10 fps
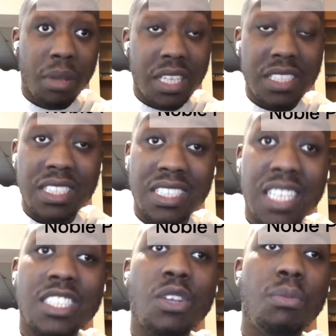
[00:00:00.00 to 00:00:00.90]

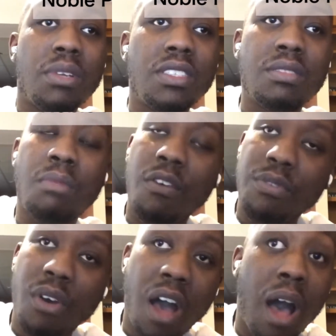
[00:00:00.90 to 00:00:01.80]
Beatz. My
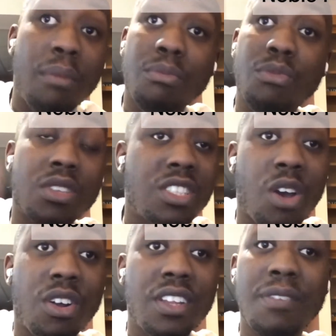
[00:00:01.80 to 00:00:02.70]
fault. I'm
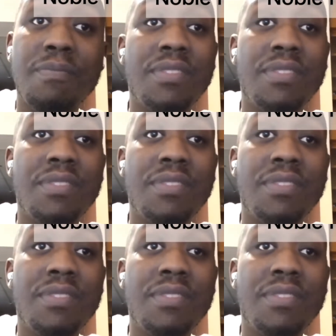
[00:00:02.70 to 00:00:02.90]
retarded.